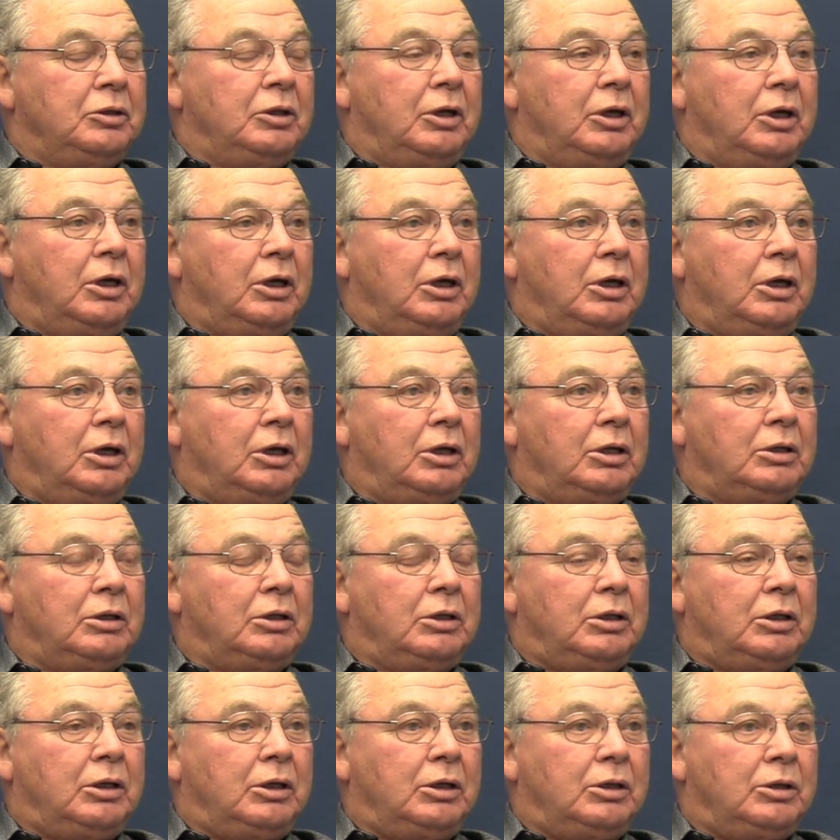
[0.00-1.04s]

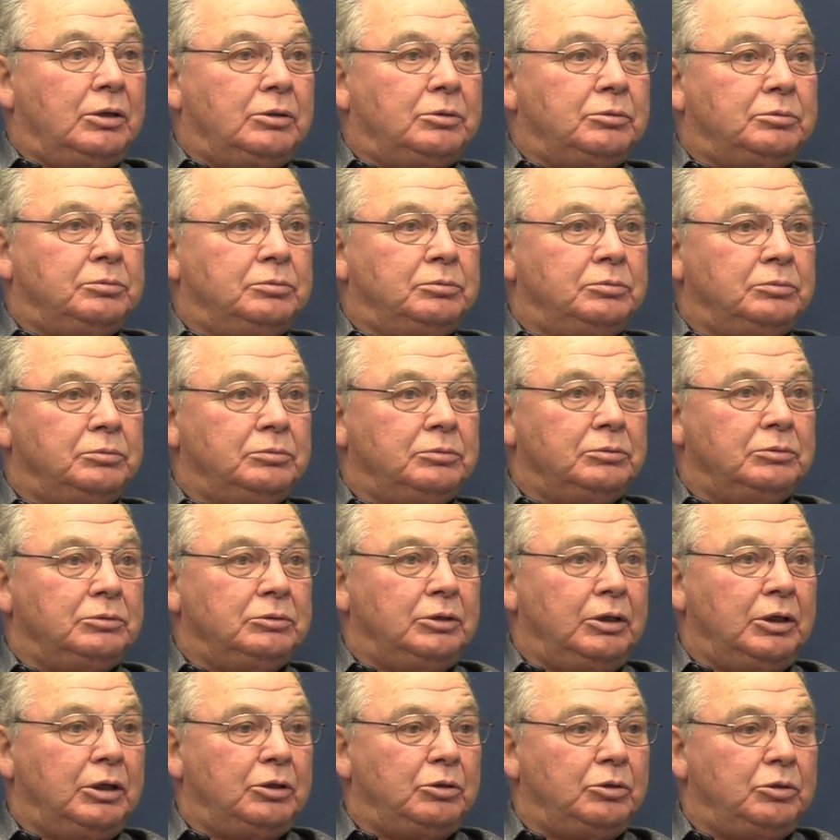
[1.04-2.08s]
And
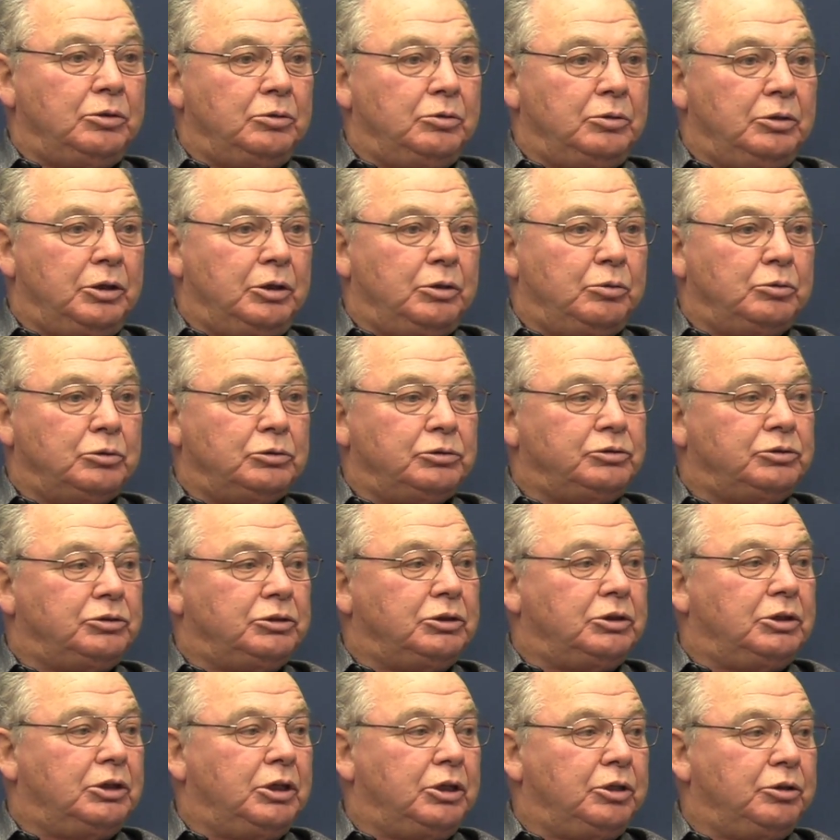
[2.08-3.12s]
it was
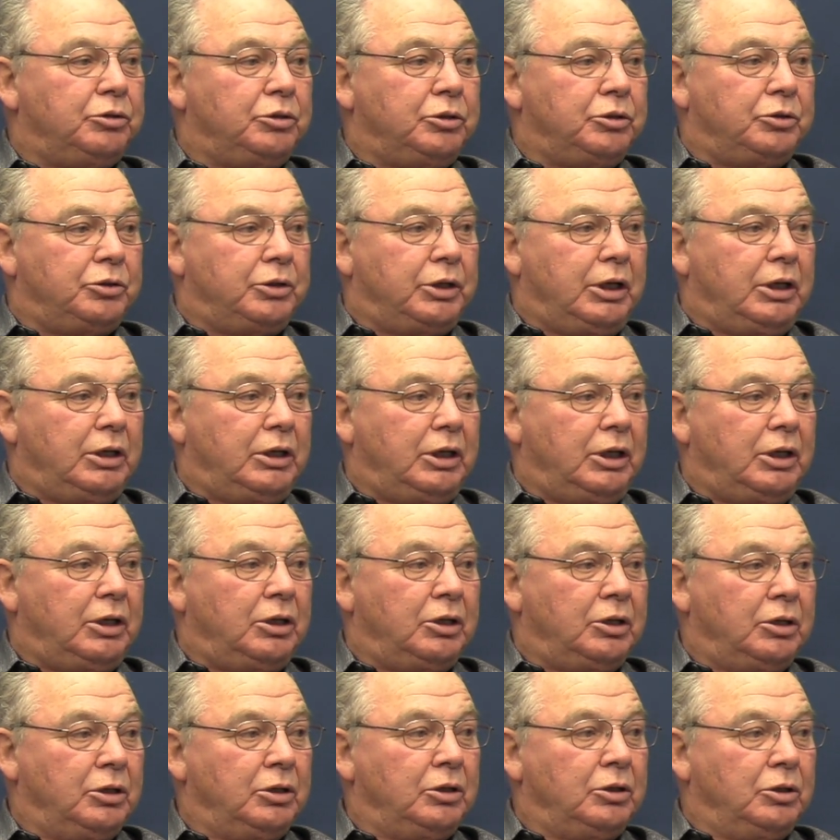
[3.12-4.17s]
deteriorating
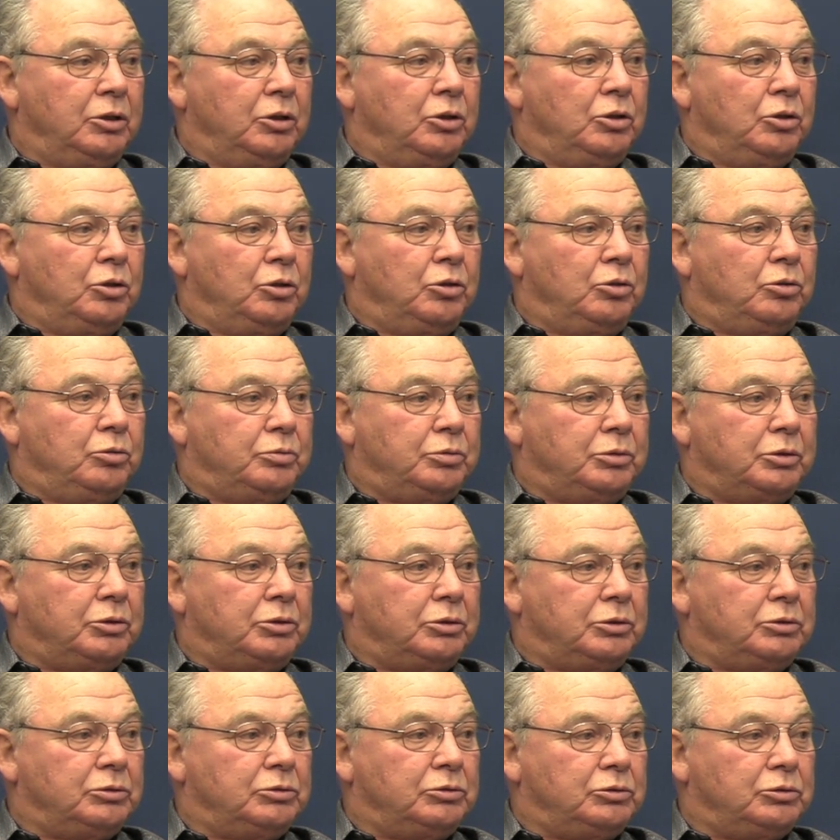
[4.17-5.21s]

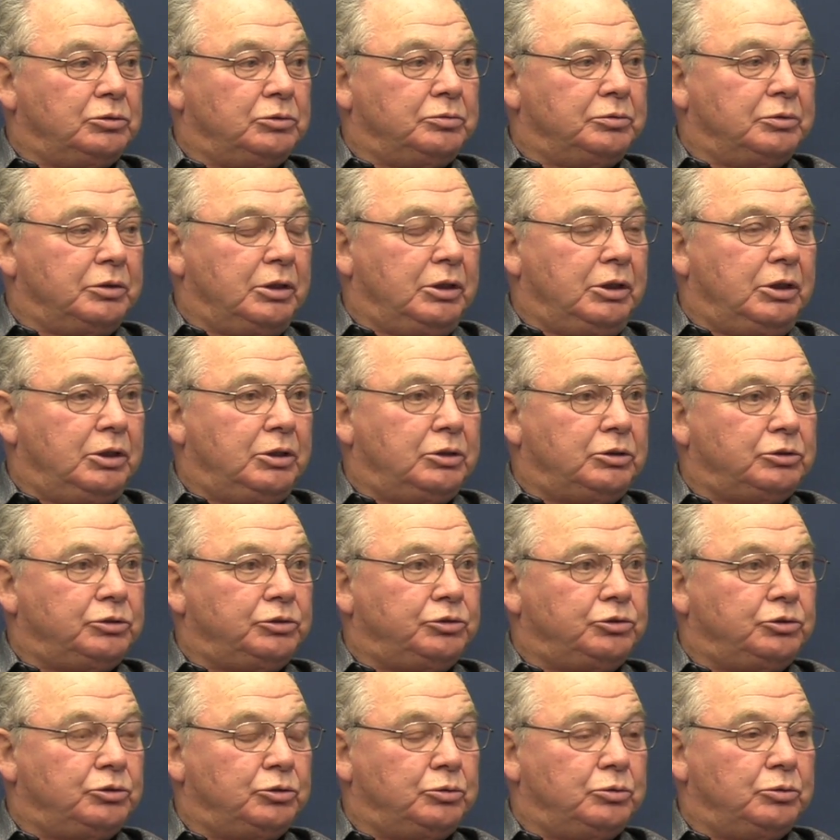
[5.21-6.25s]
over the years,
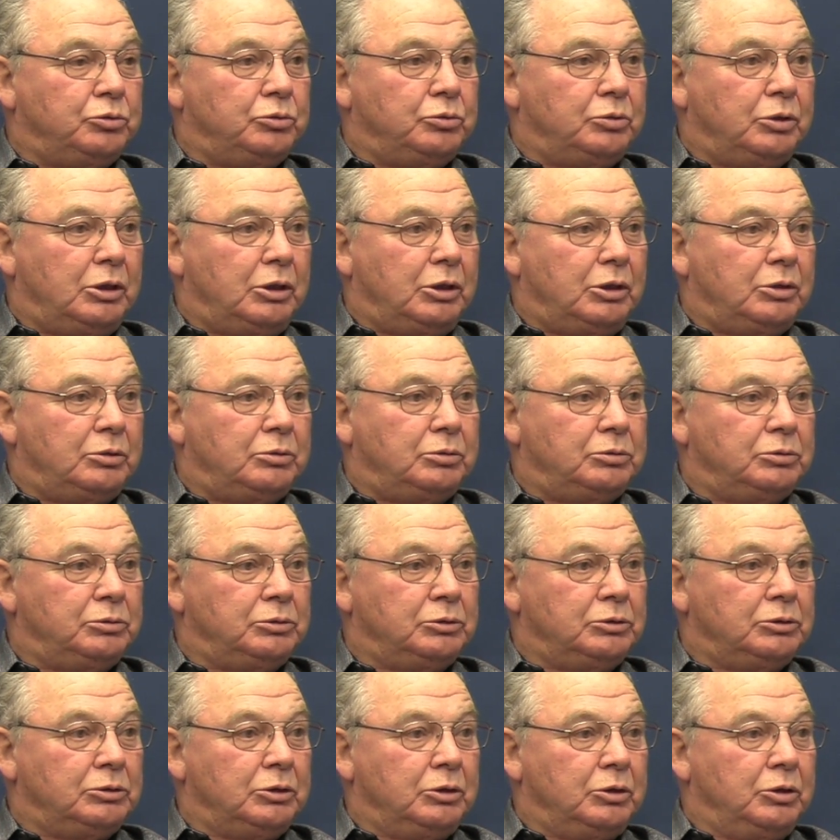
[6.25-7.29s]
so
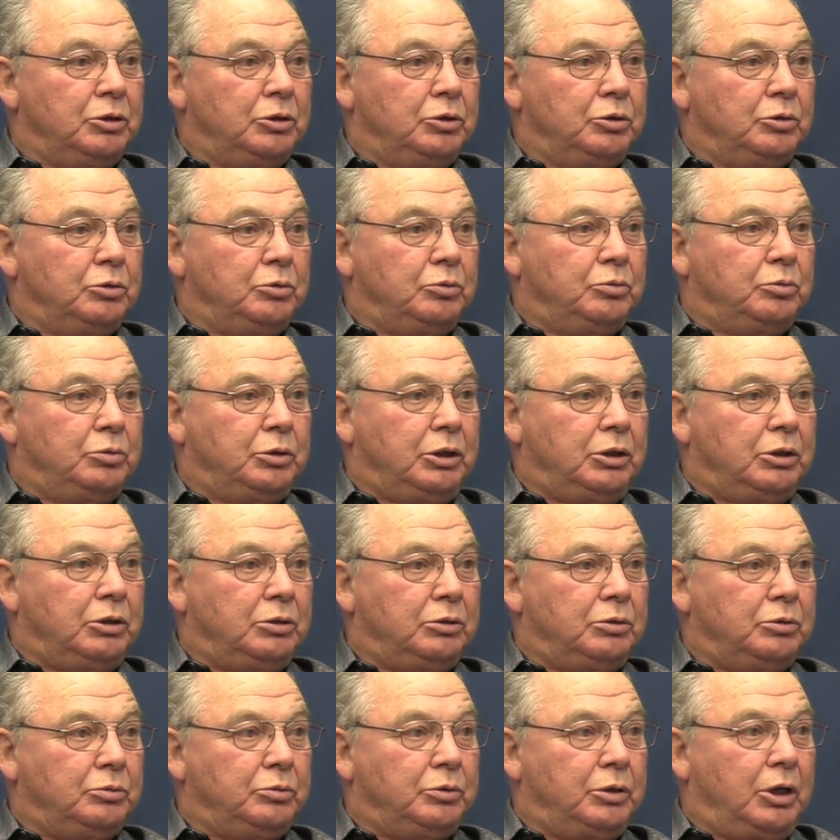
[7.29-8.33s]

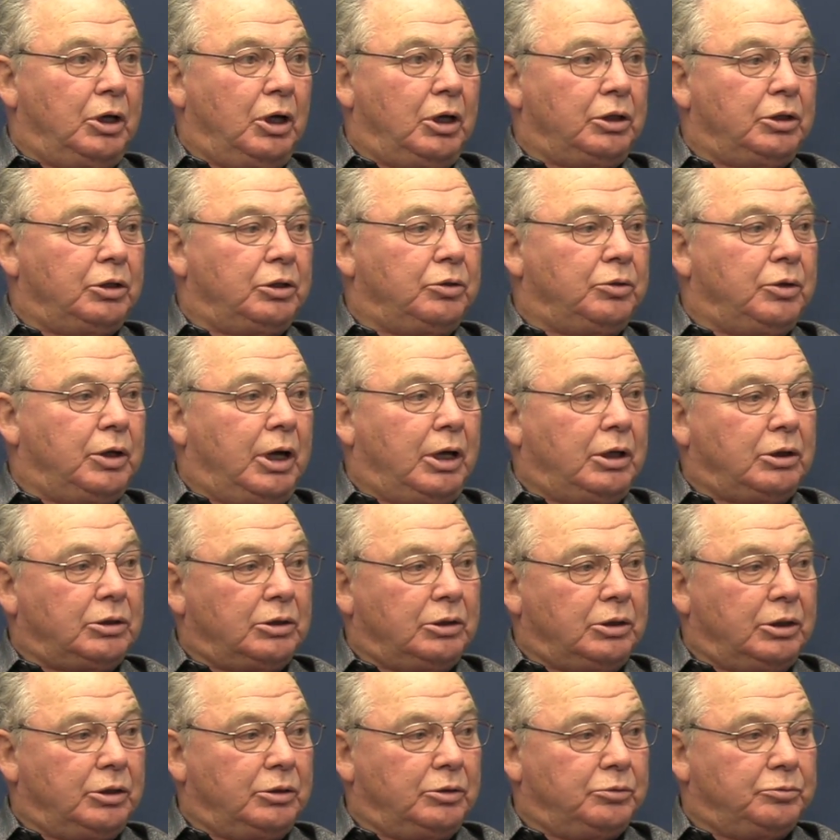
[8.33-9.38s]
we got the grant
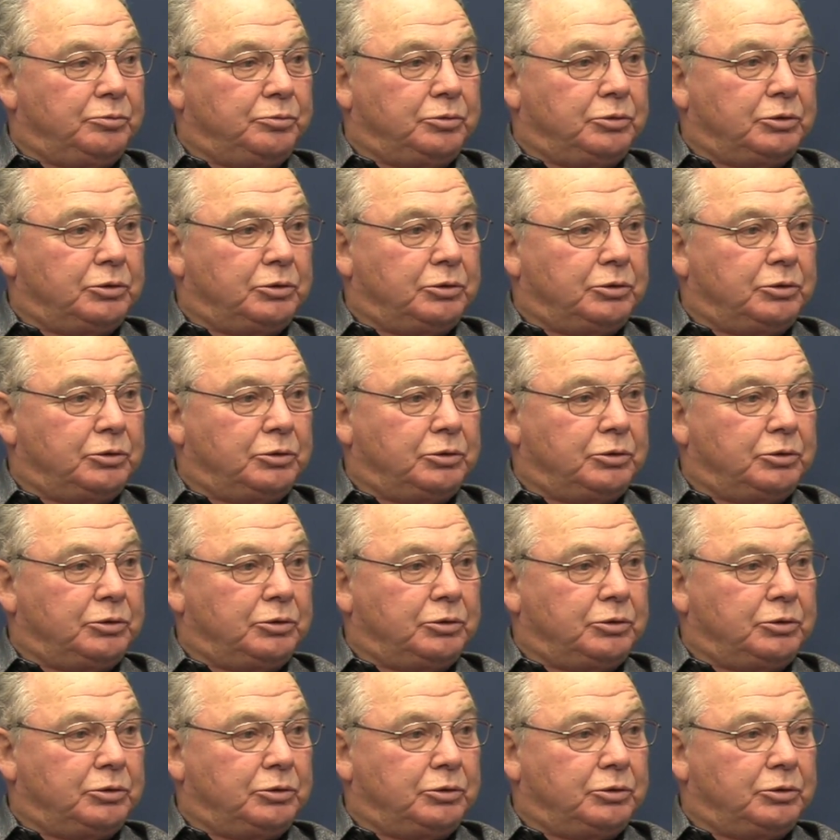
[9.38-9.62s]
for